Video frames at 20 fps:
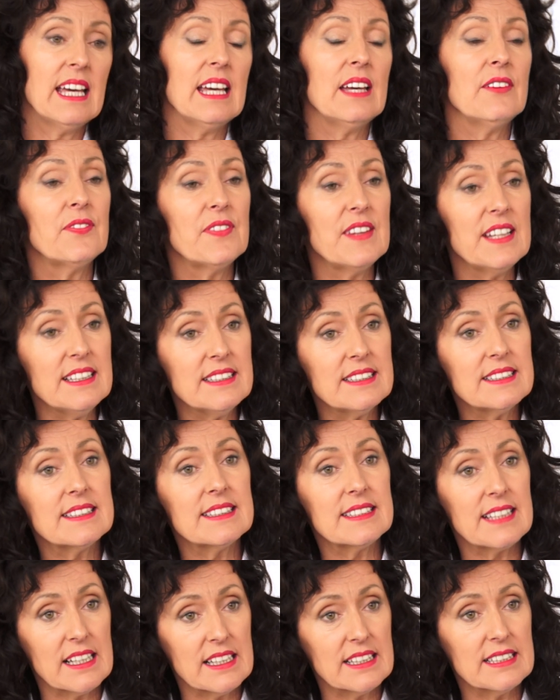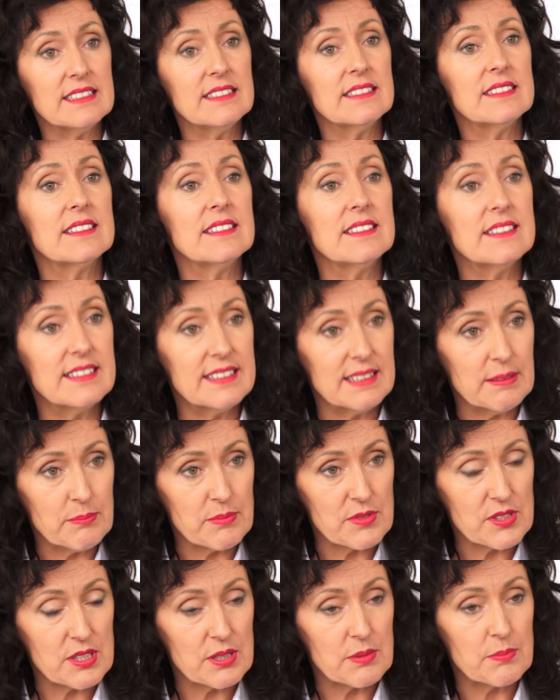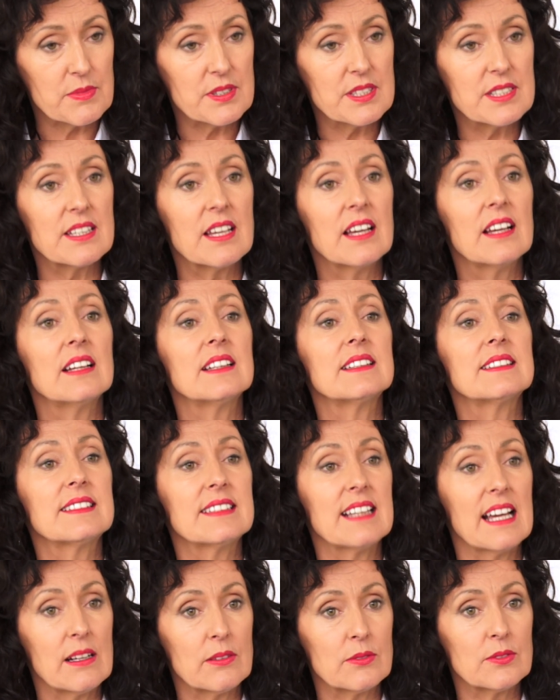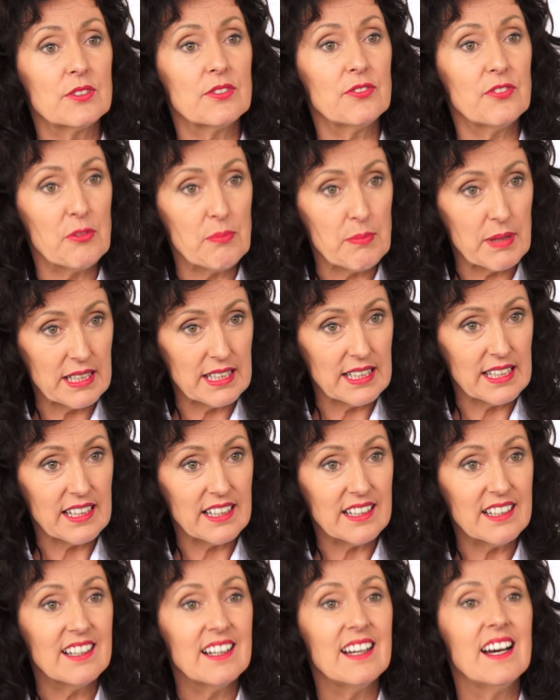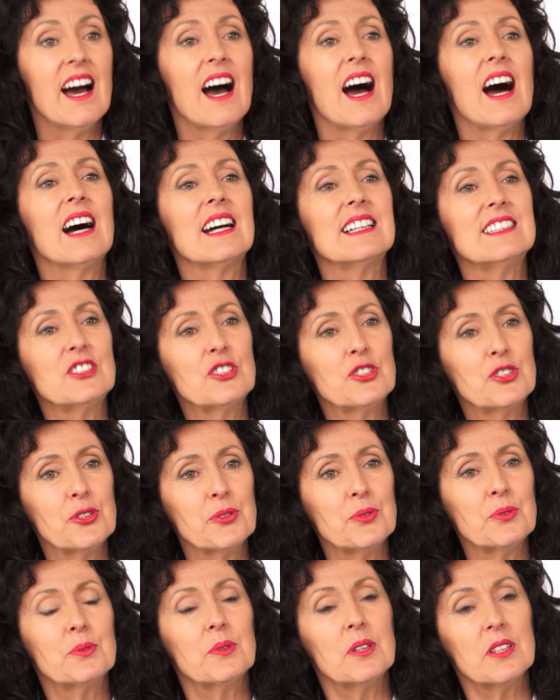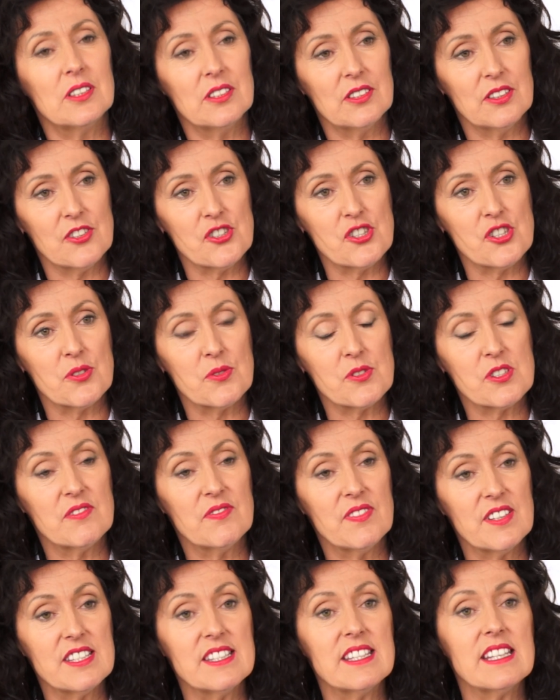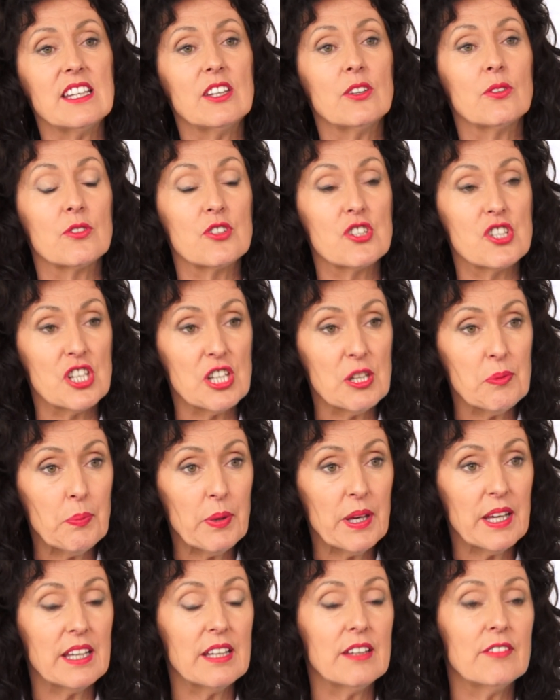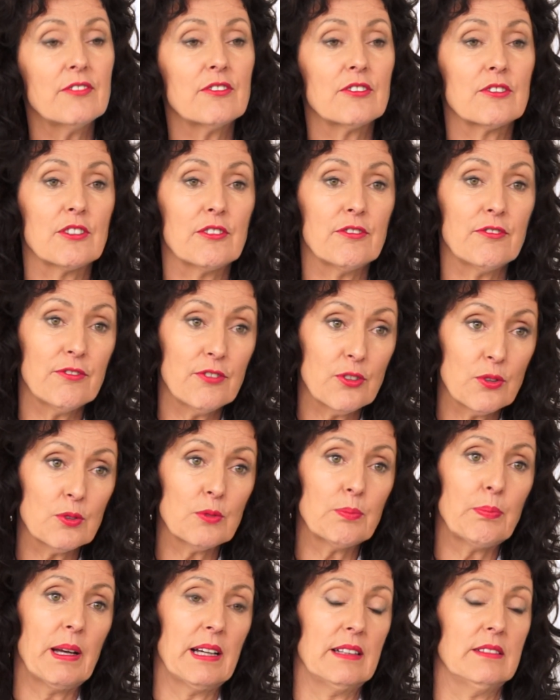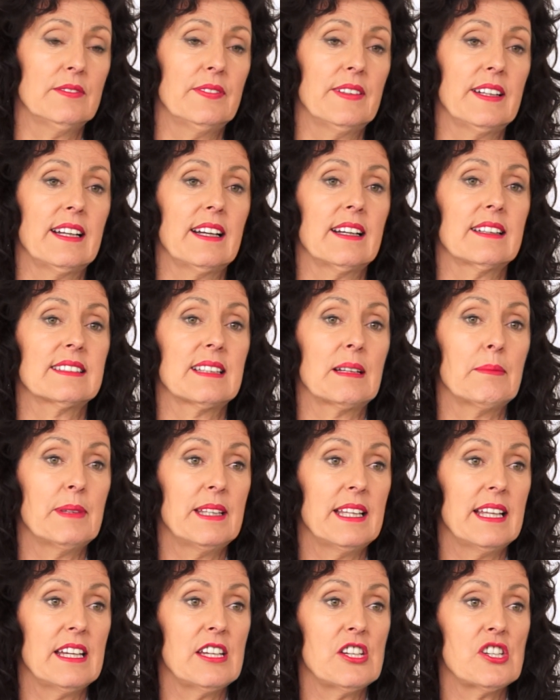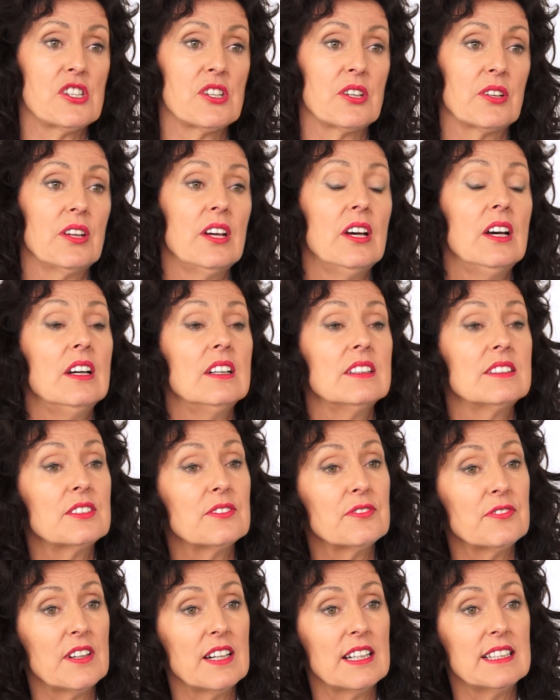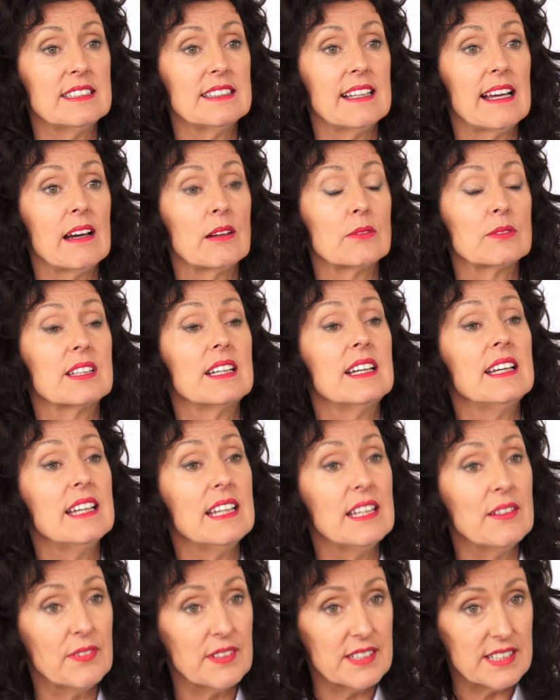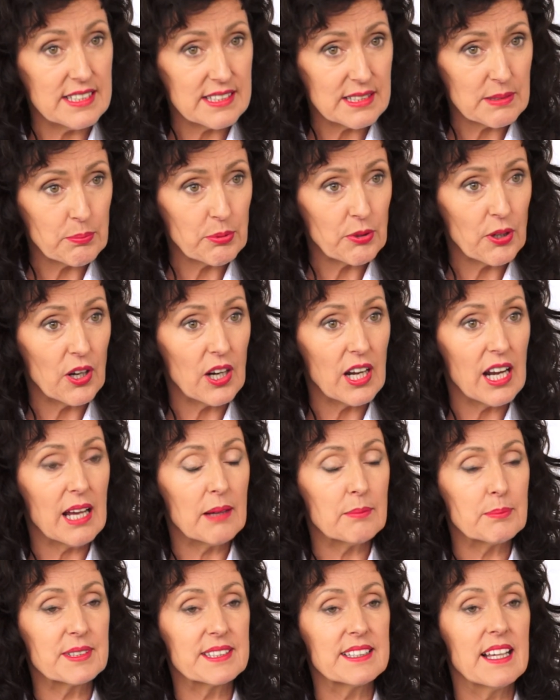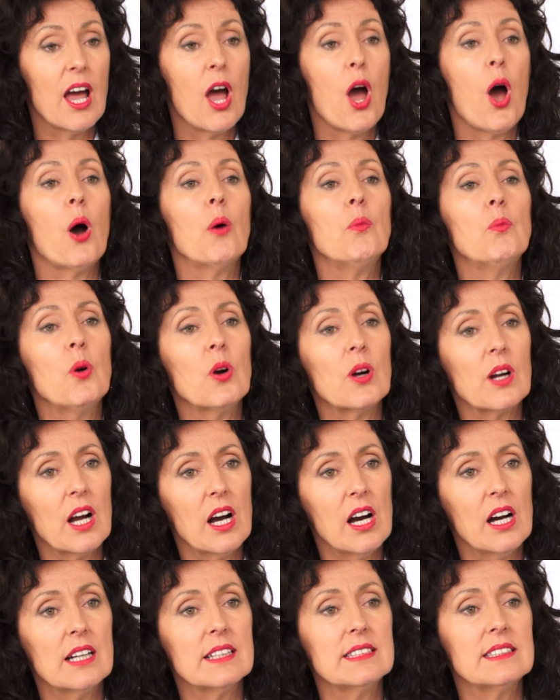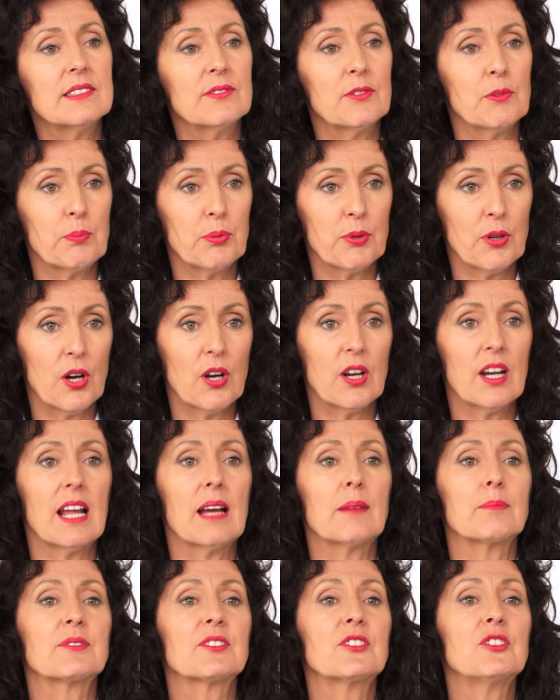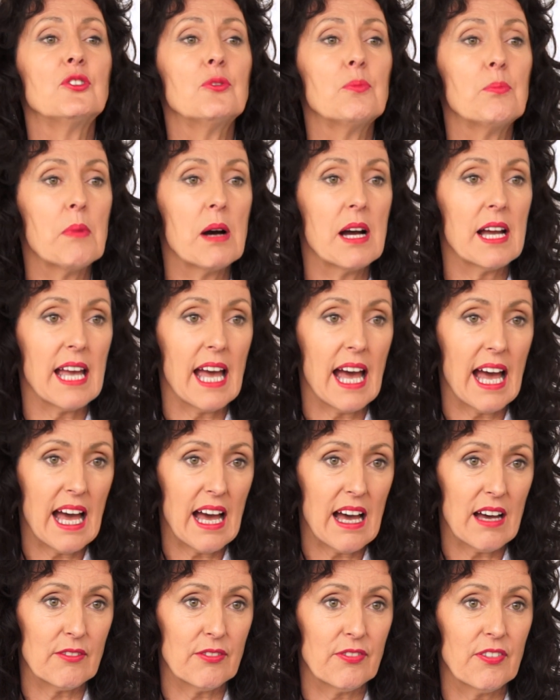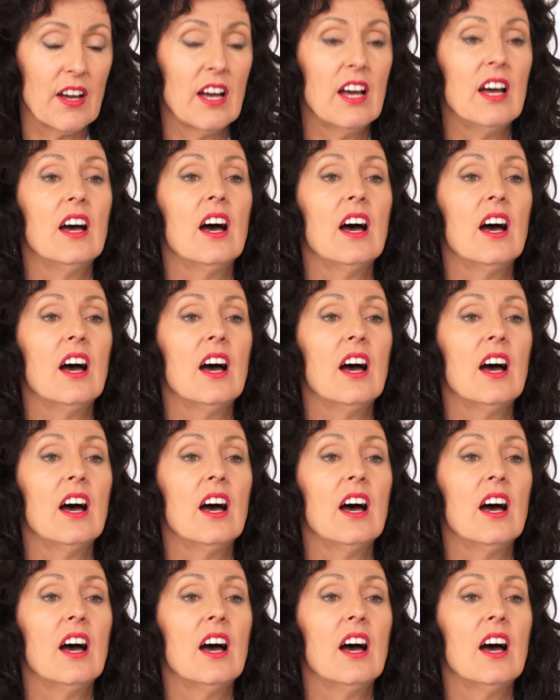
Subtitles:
If these signs and symptoms sound familiar, I do urge you to visit your GP for a full pelvic examination to find out if it is a prolapse and what kind of a prolapse you might have,